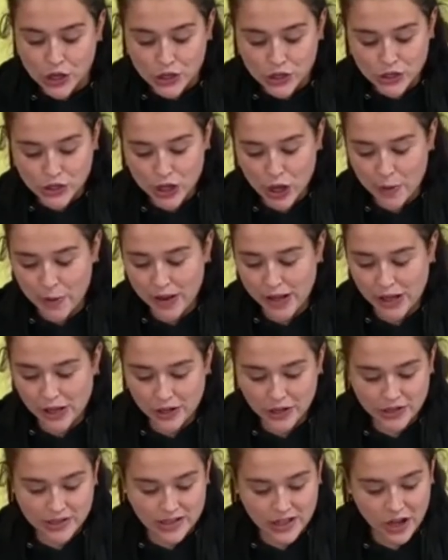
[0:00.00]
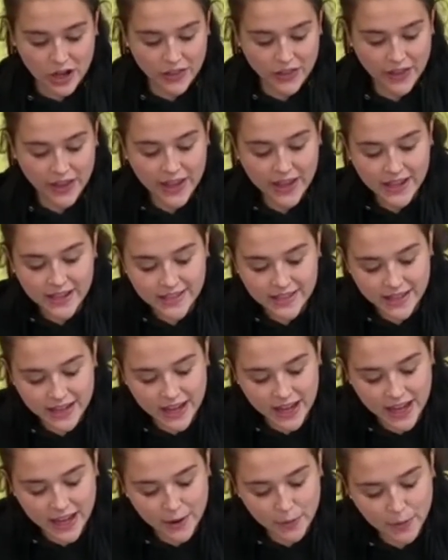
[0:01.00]
So it looks like this, and
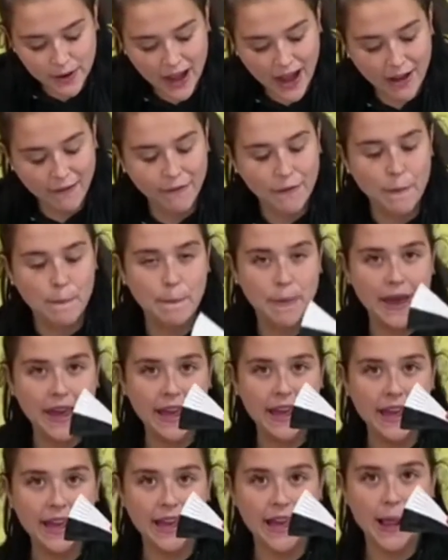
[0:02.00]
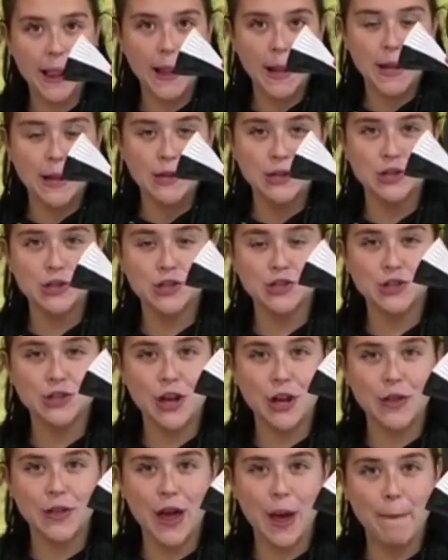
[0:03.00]
here we have the beak, just so
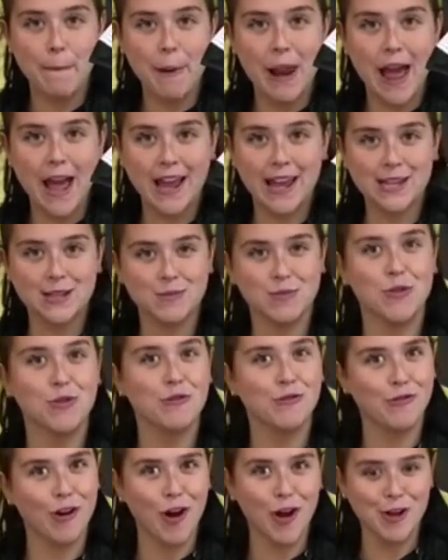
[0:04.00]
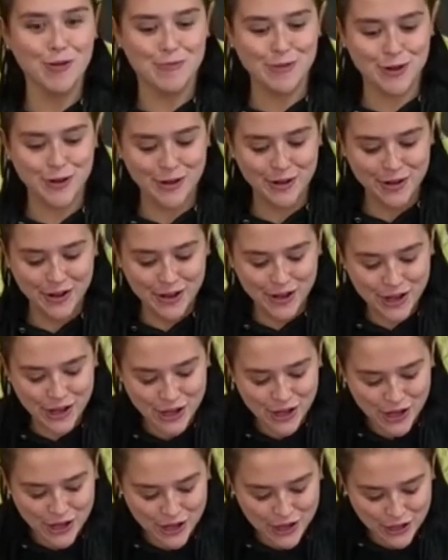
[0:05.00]
that black is more vibrant.
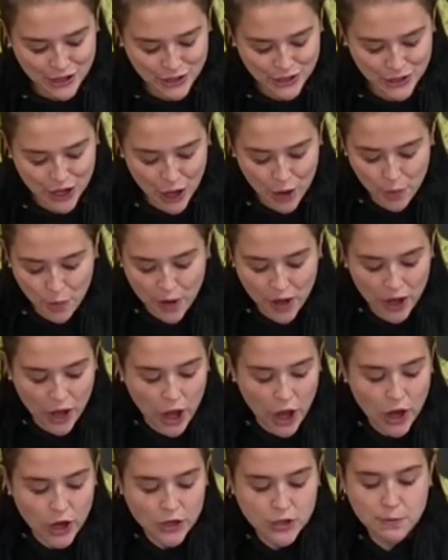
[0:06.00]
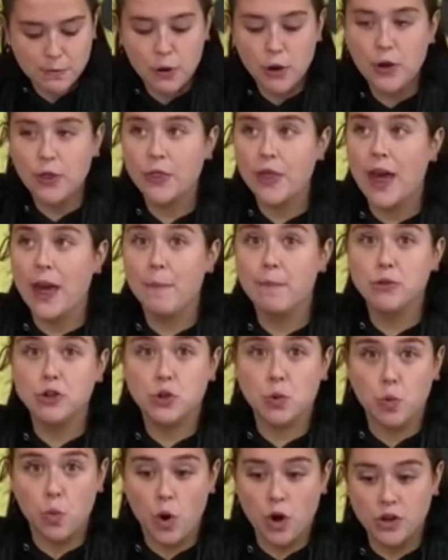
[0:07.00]
So we're going to put them
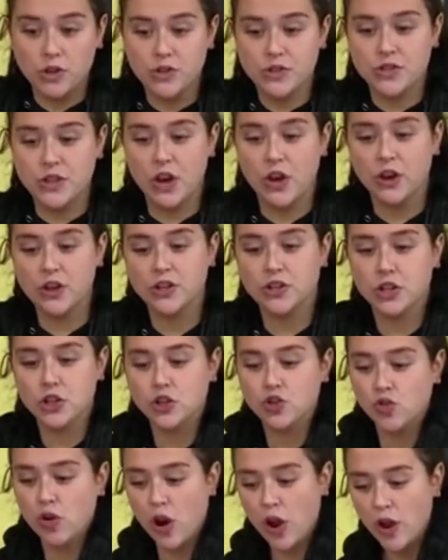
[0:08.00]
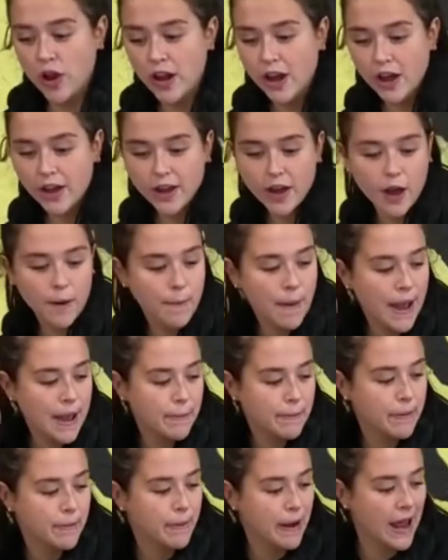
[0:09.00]
to one side to dry, like our
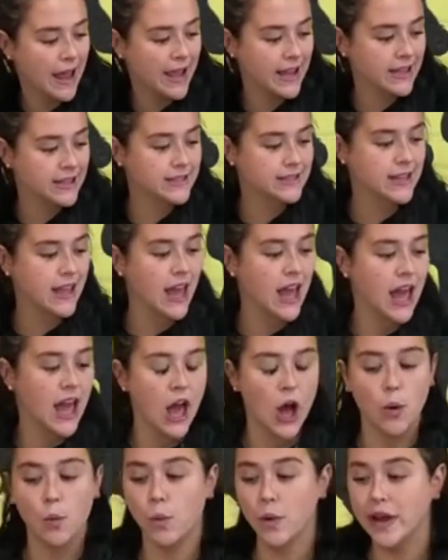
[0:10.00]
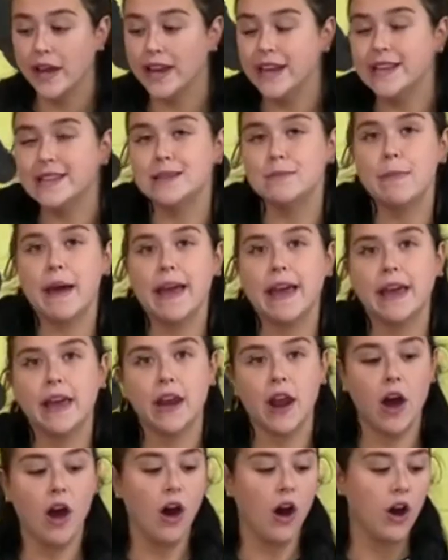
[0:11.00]
paper plates, and we need to make an
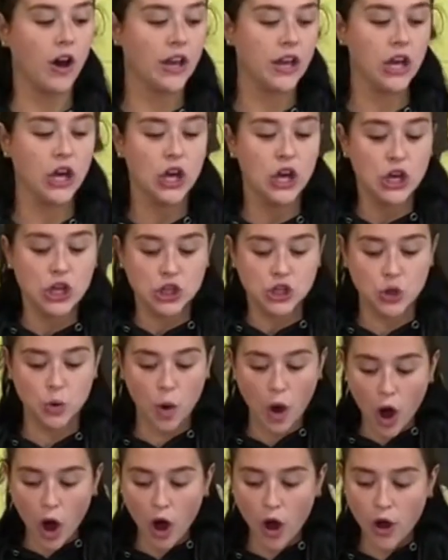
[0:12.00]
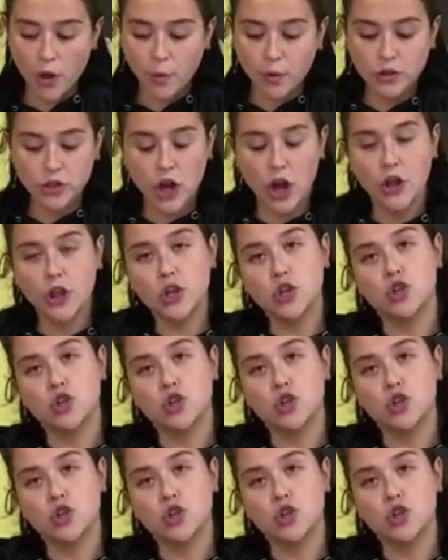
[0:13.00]
eye. So I would either